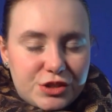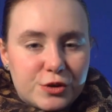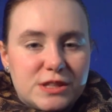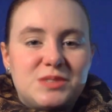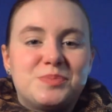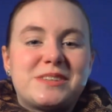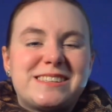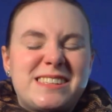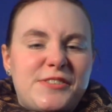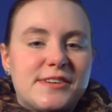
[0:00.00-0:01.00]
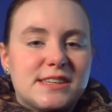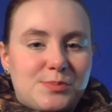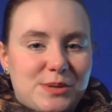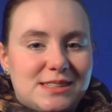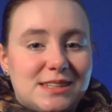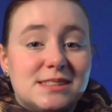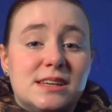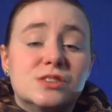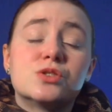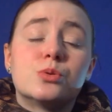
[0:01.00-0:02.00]
for the specific species
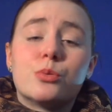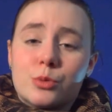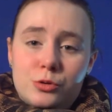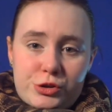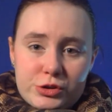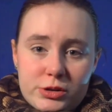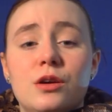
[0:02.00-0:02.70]
is crucial.